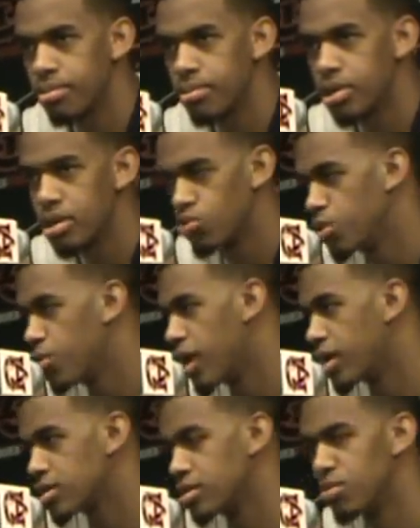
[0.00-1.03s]
because we were
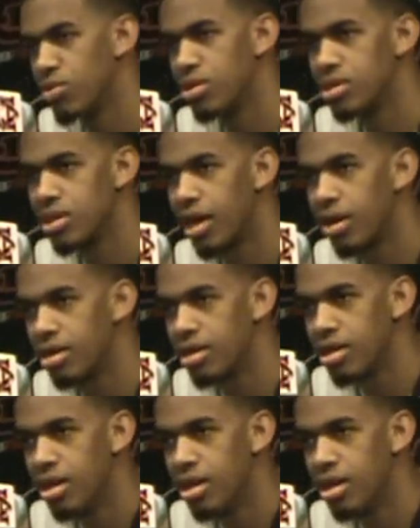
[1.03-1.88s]
actually the ones down it.